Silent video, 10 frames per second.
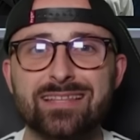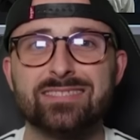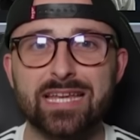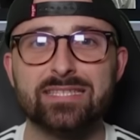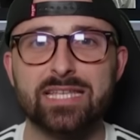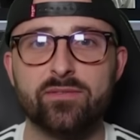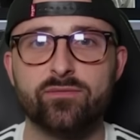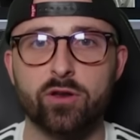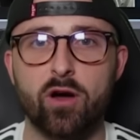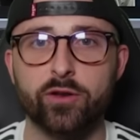and stay
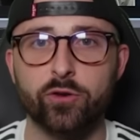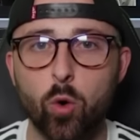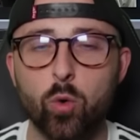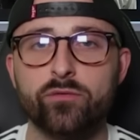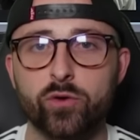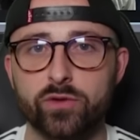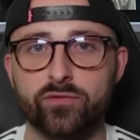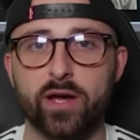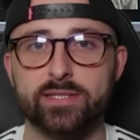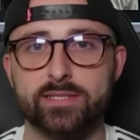safe online on all of your
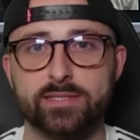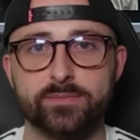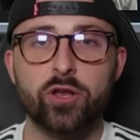devices.